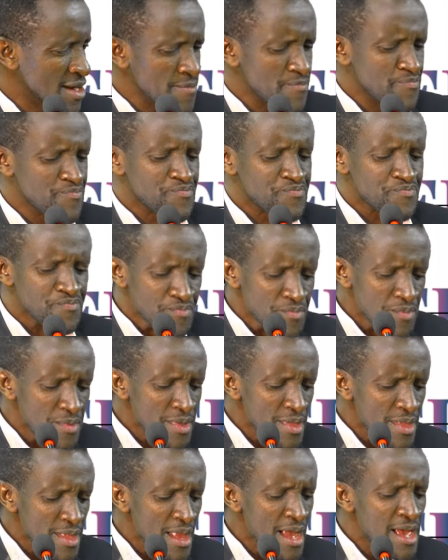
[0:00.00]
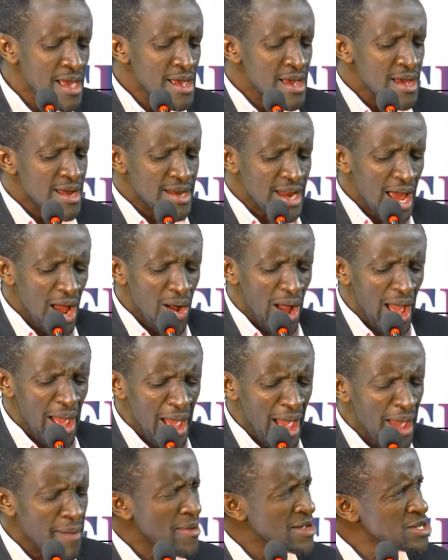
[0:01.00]
Yeah. Now,
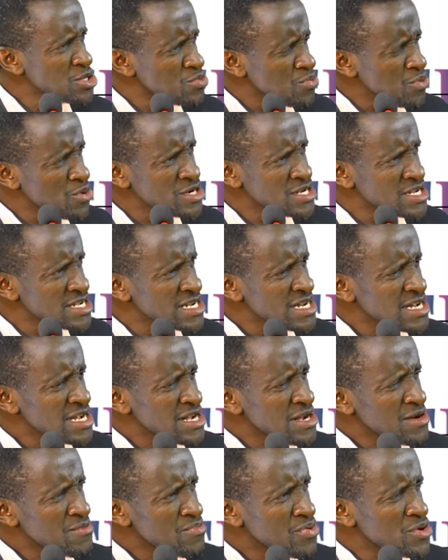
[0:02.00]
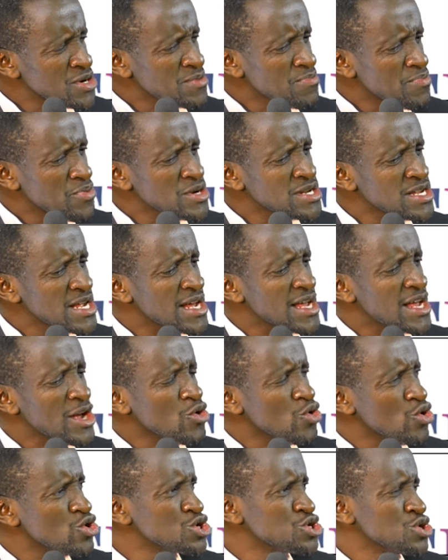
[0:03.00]
I must put
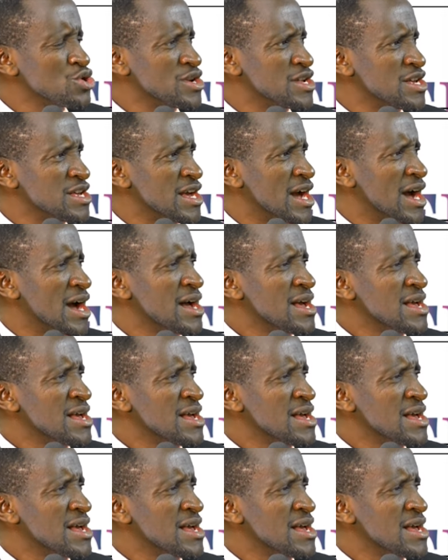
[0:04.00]
a caution here.